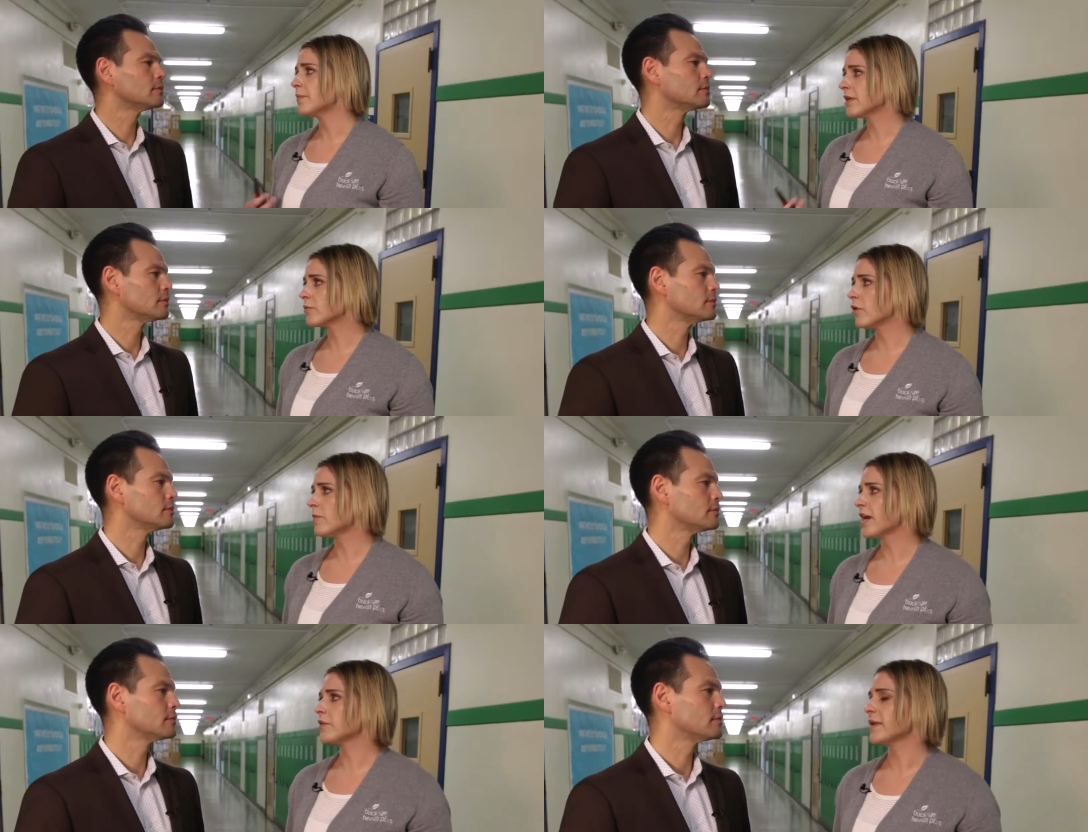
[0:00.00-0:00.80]
Speaker 1: and be a
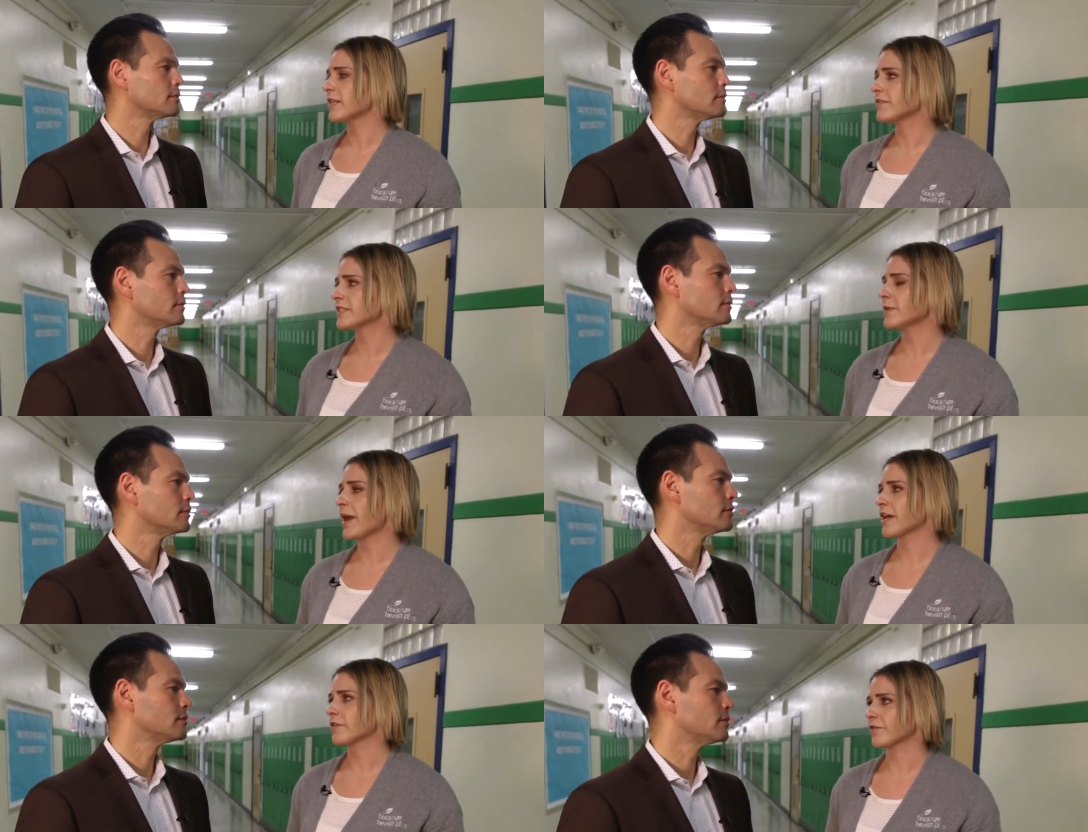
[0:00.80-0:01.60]
role model by living
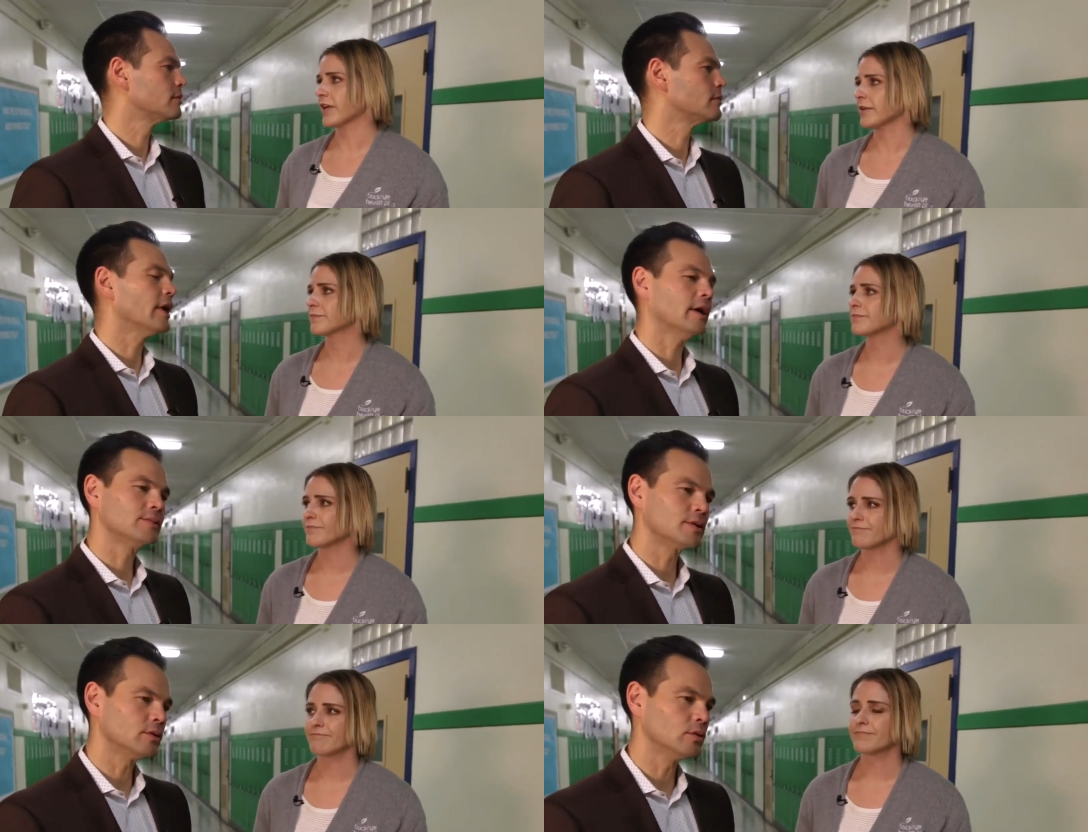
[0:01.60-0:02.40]
tobacco-free.
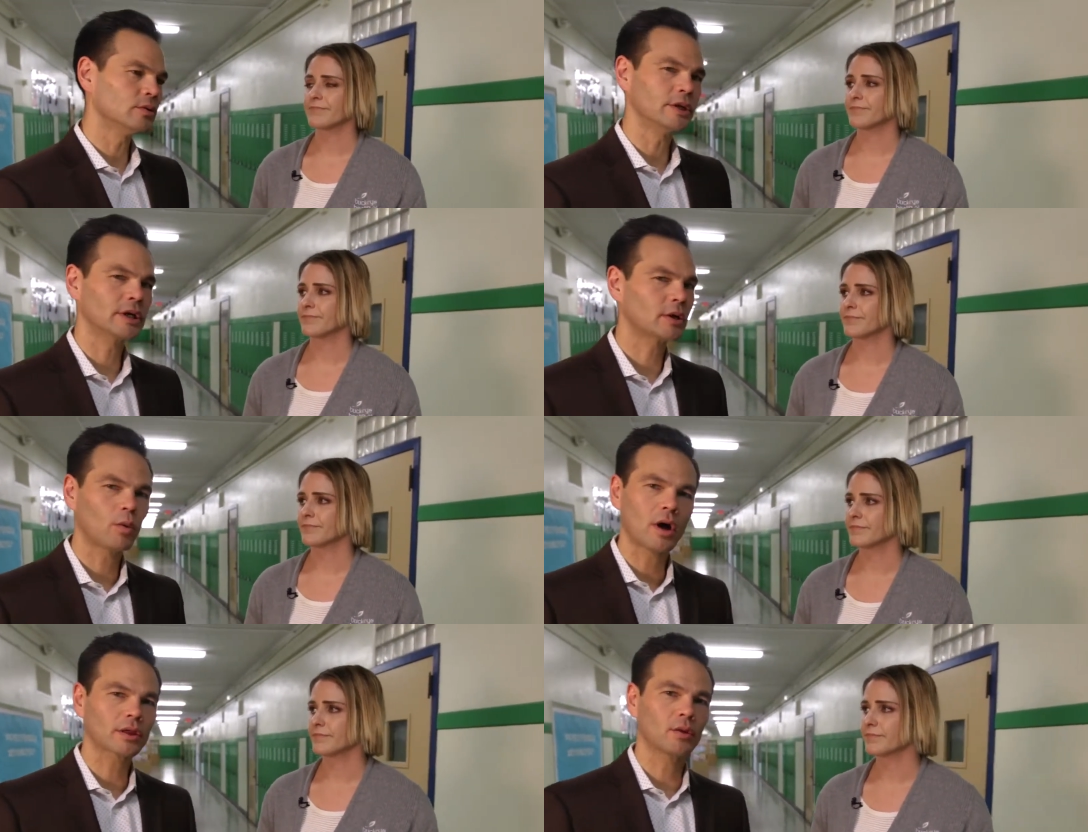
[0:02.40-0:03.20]
Speaker 2: Absolutely. You
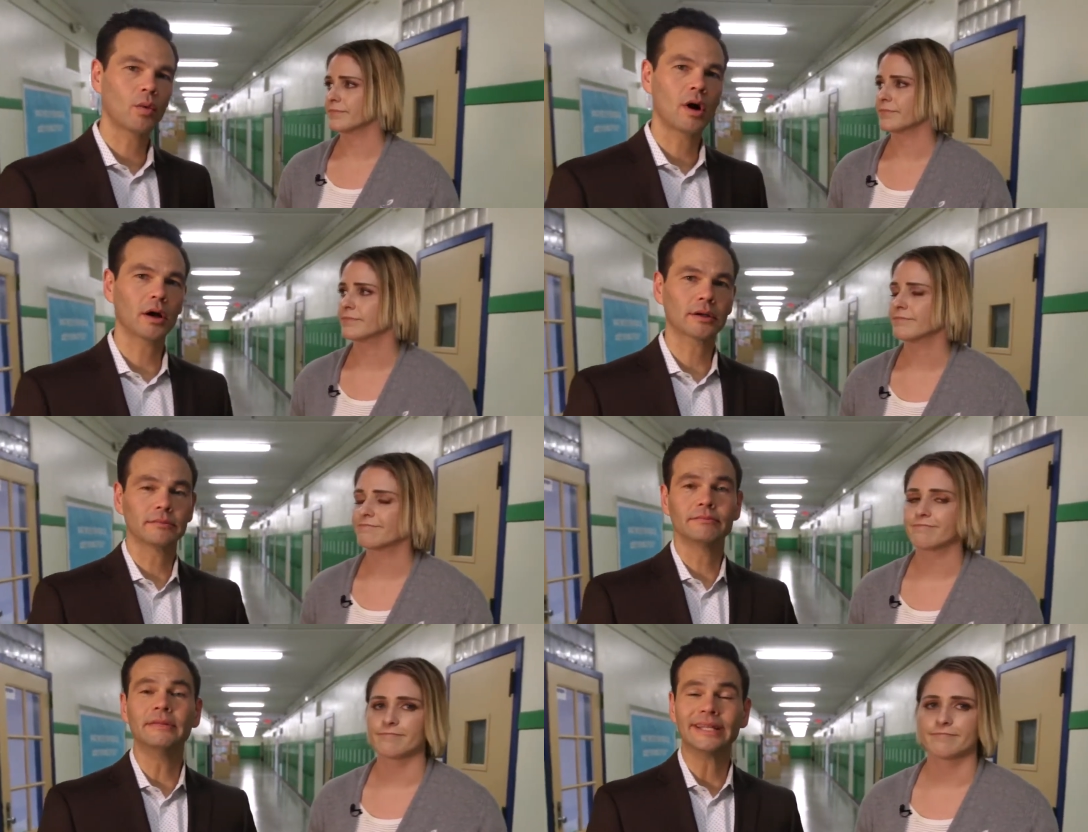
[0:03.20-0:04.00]
gotta walk the walk
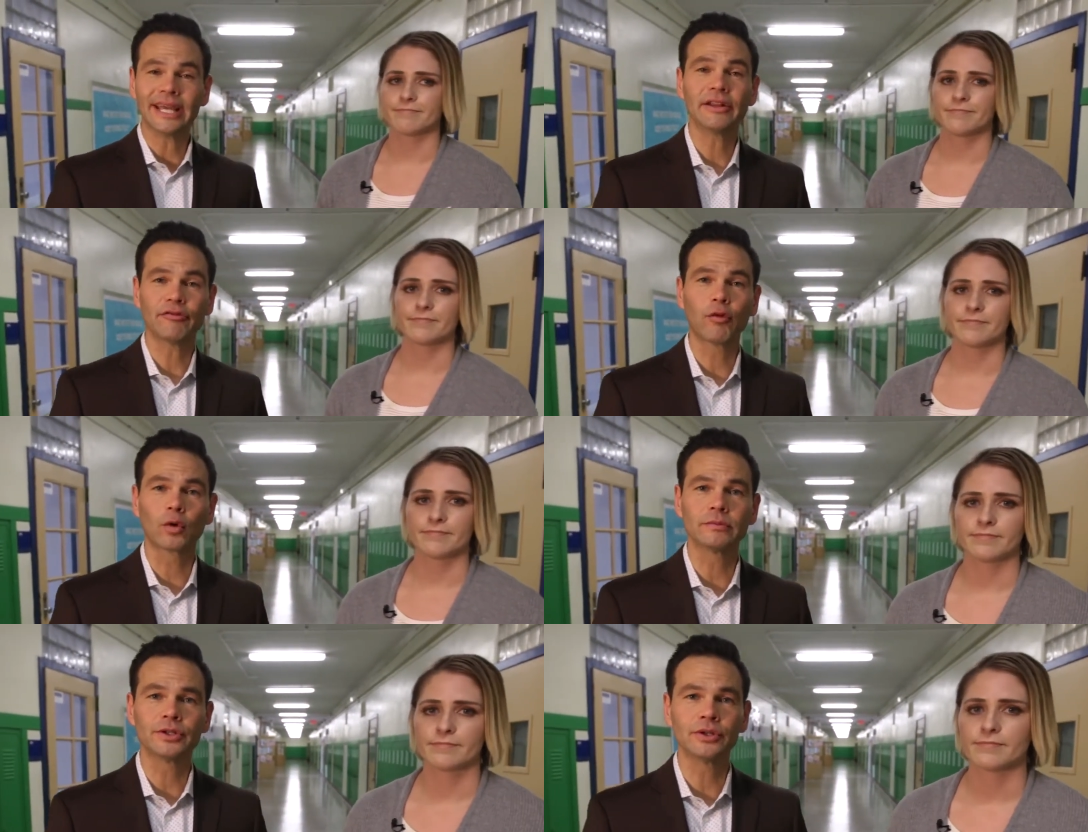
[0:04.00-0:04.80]
and get
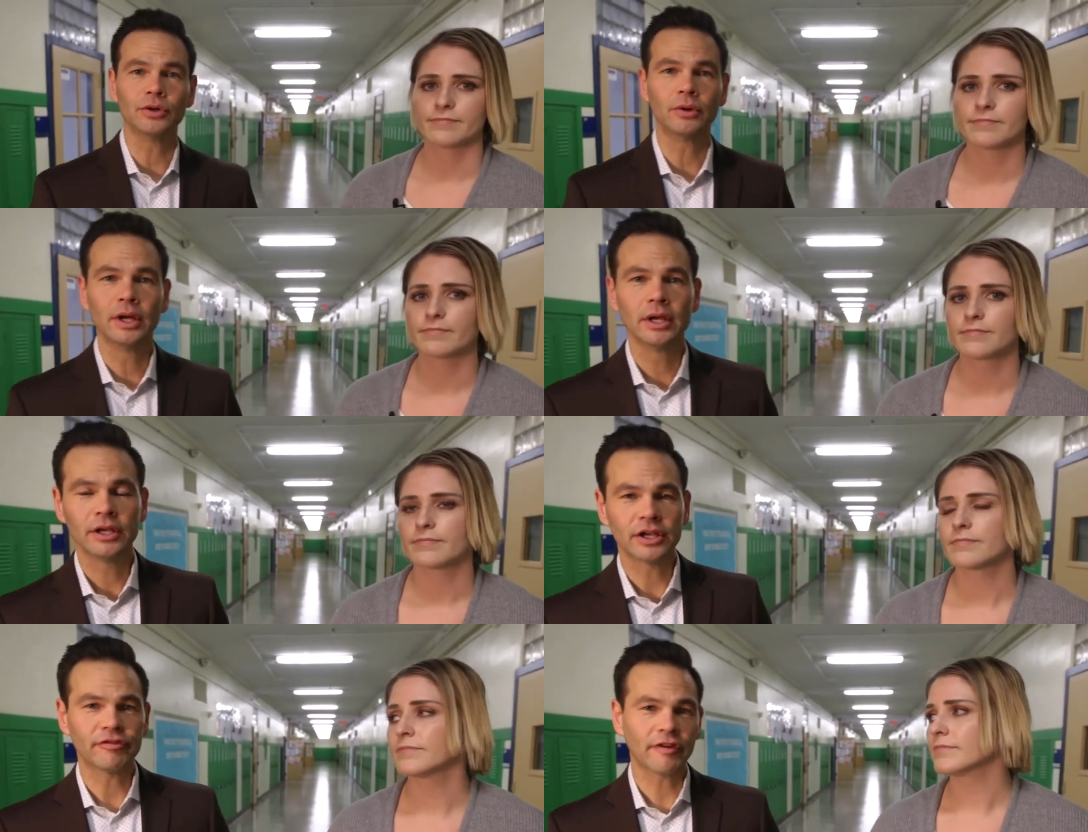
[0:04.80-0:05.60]
informed too.
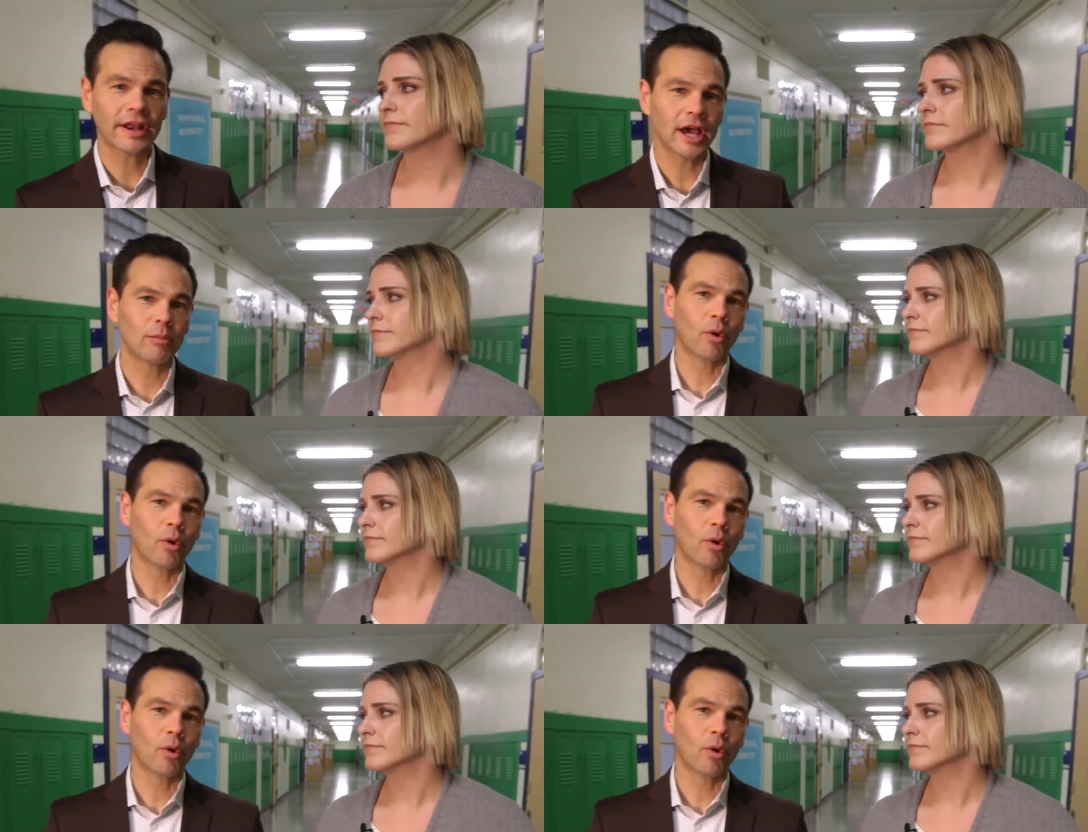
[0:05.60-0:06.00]
You can find out